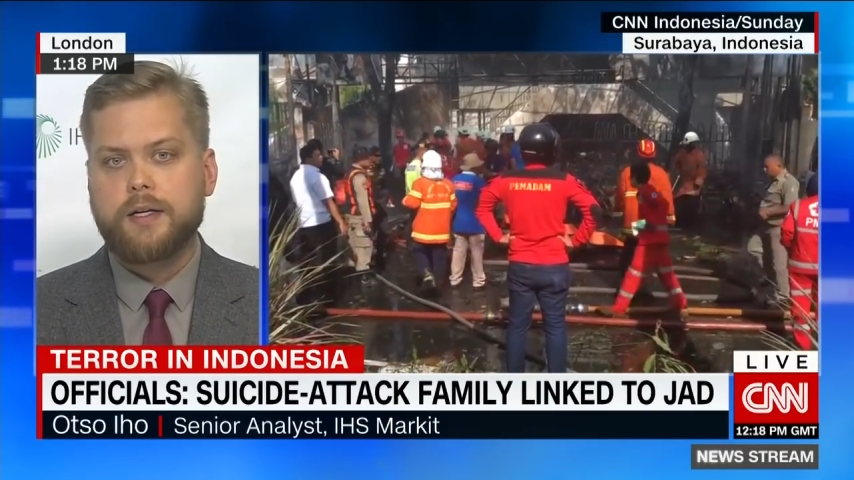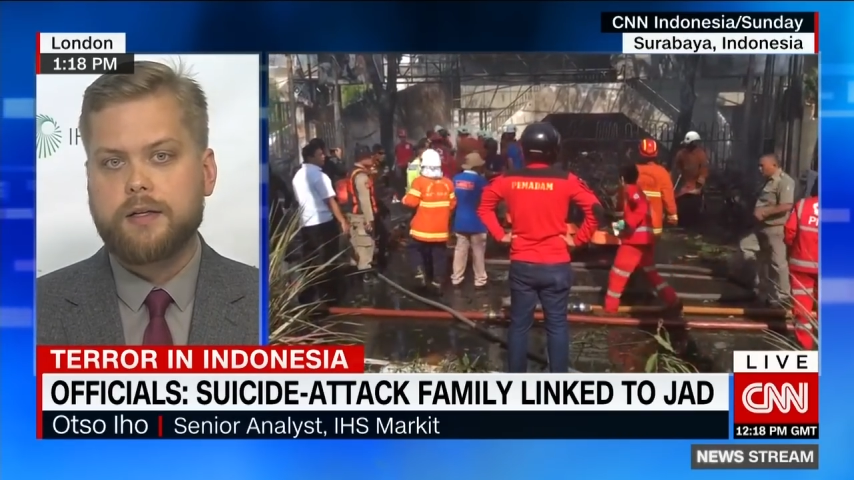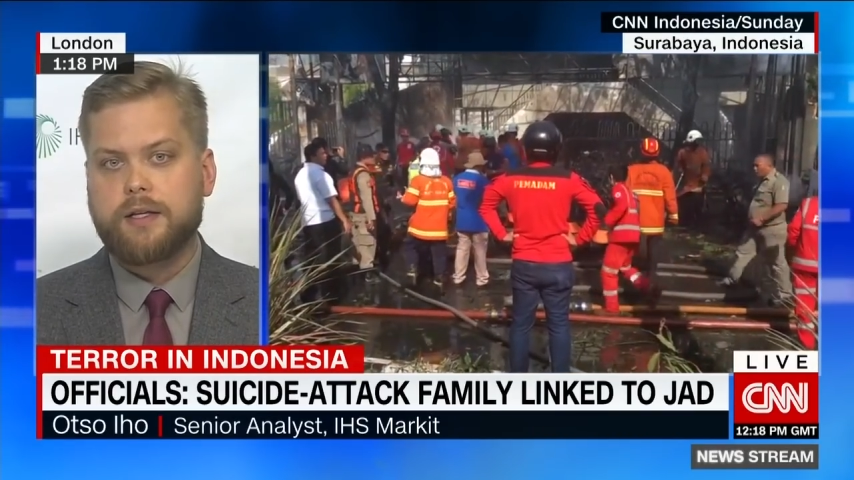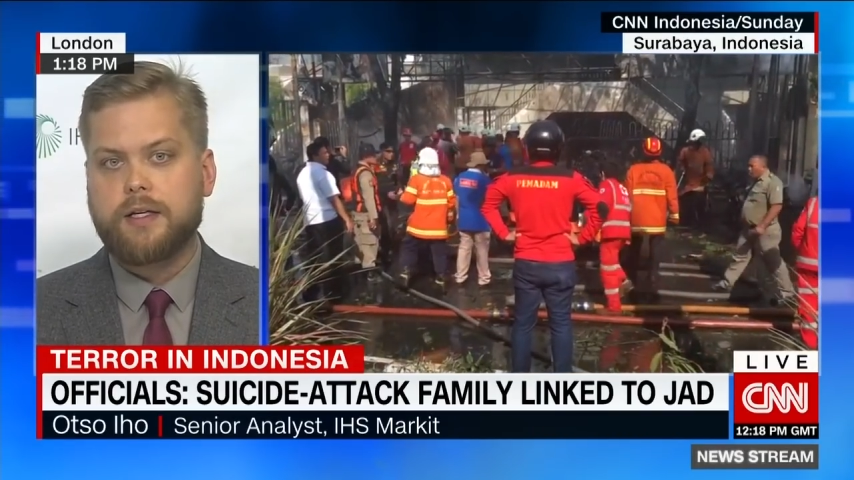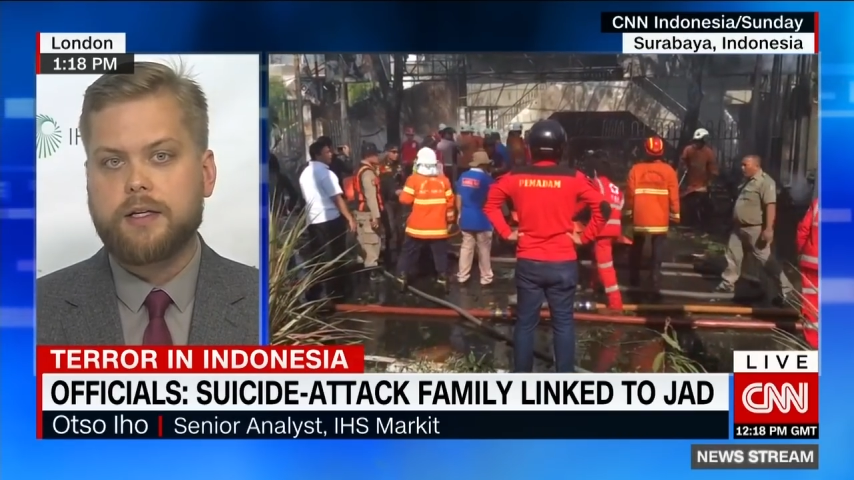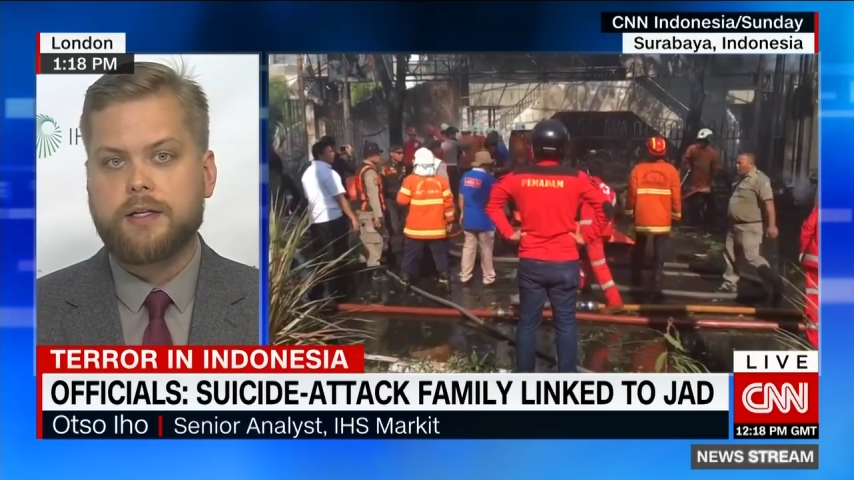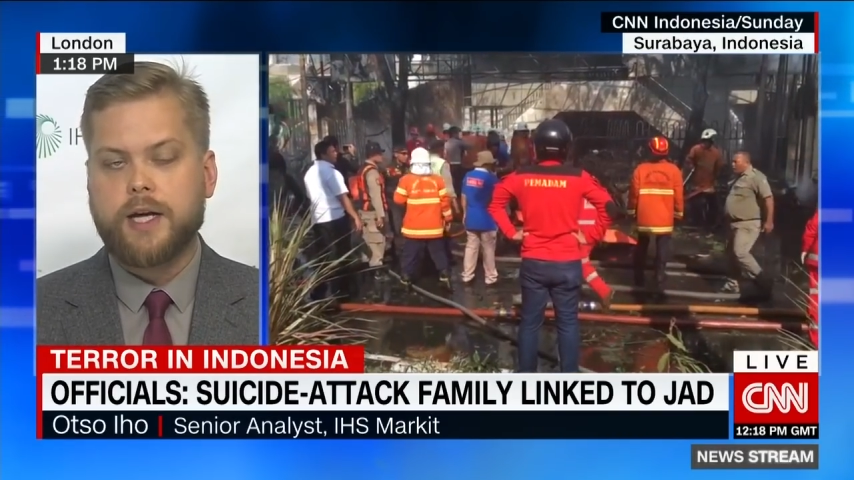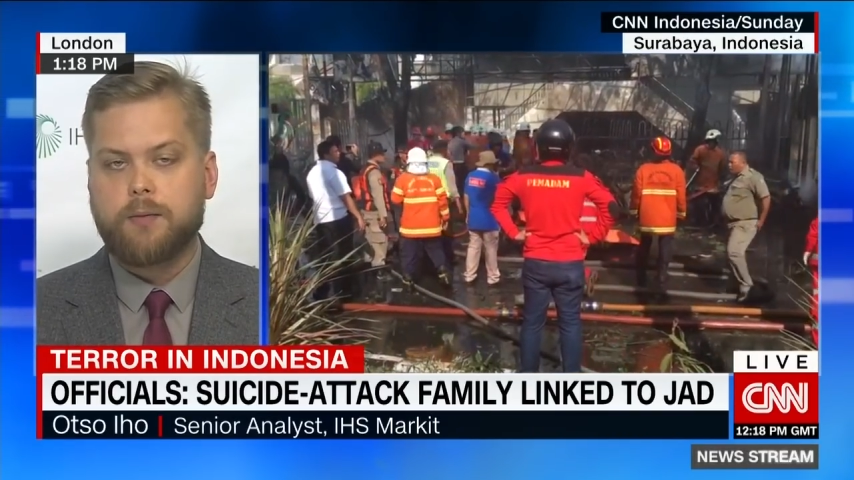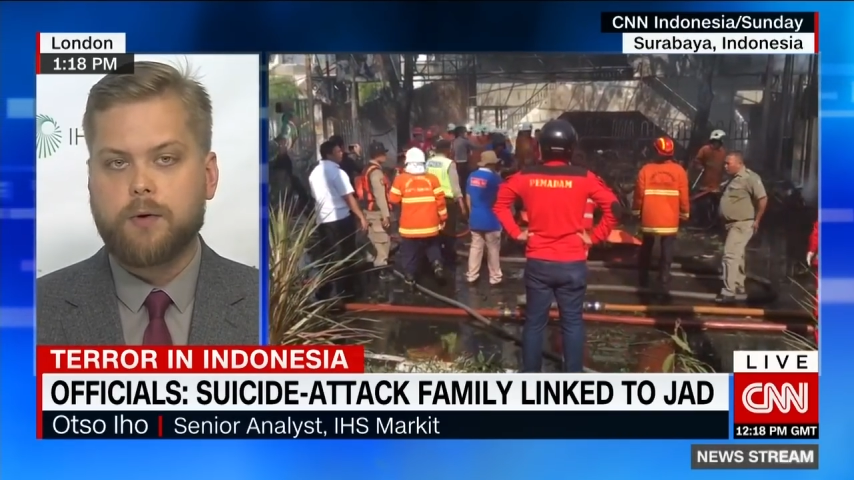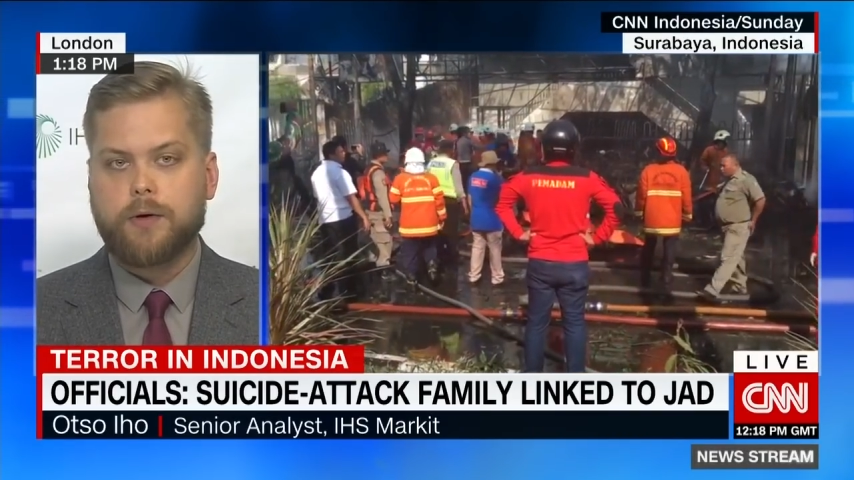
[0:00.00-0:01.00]
the
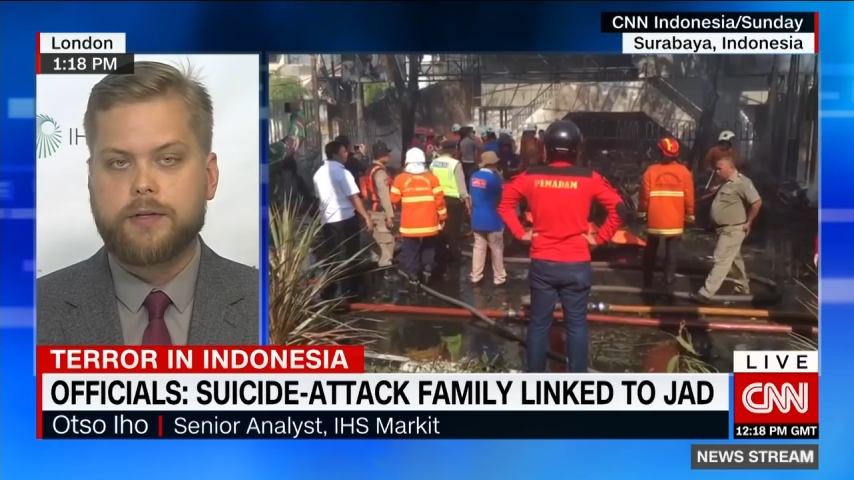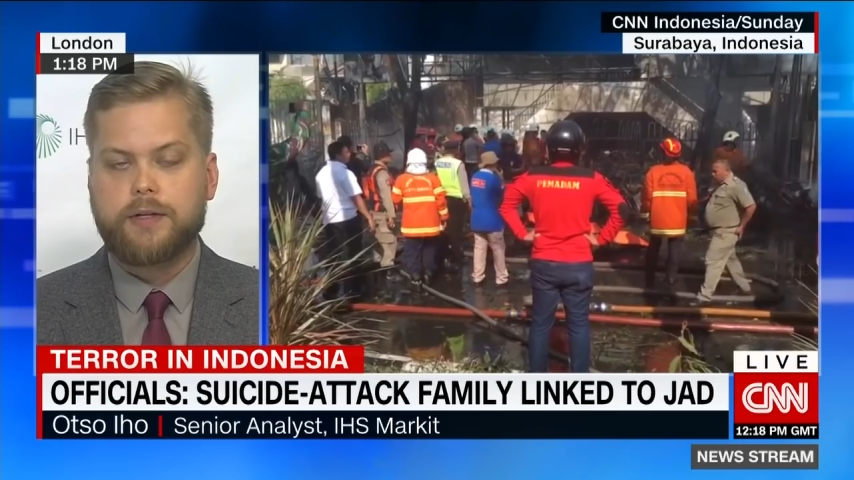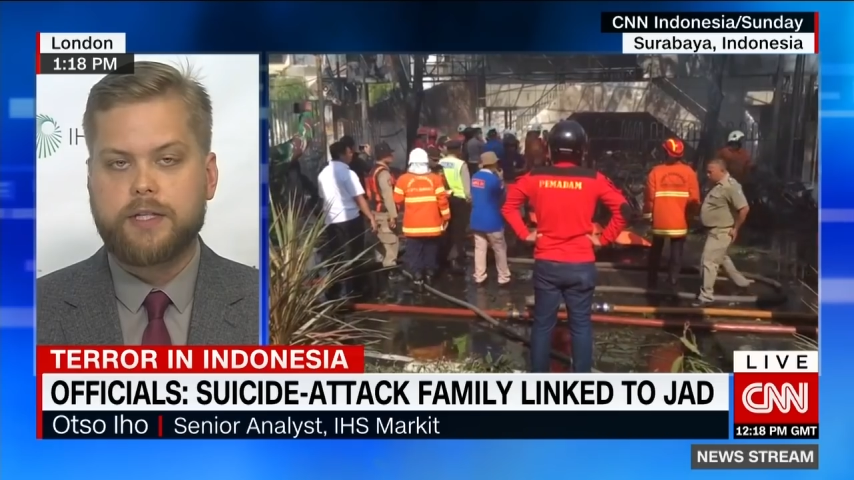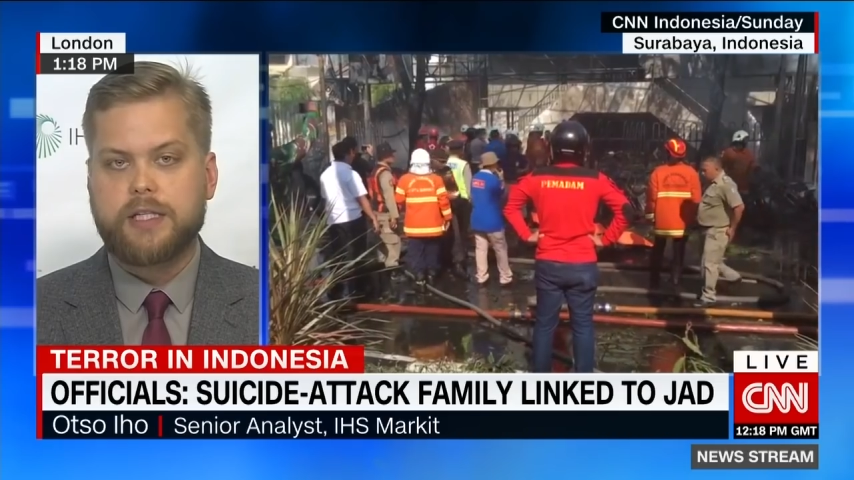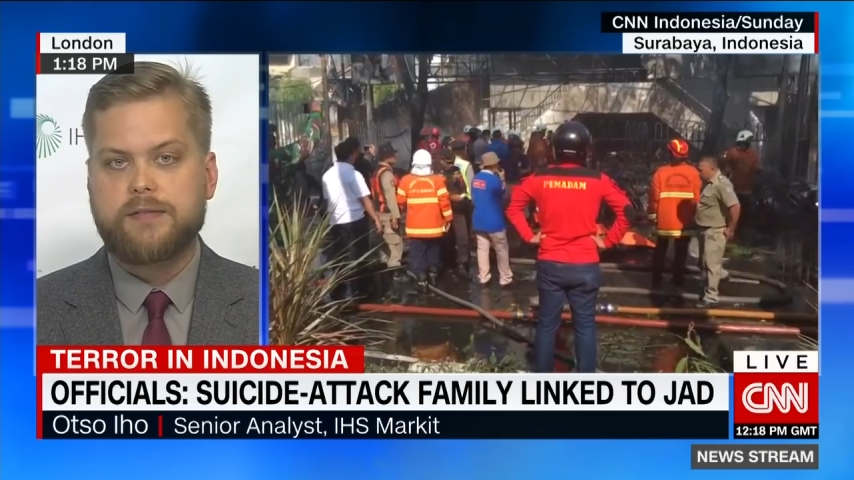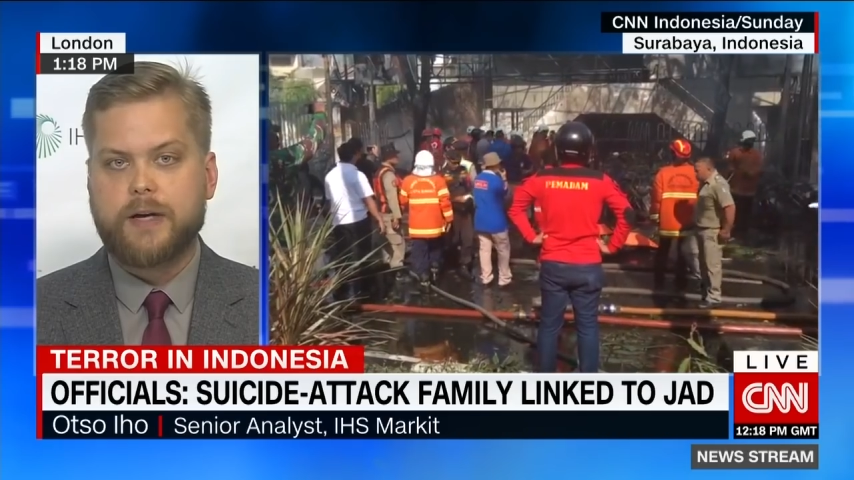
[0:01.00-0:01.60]
network that these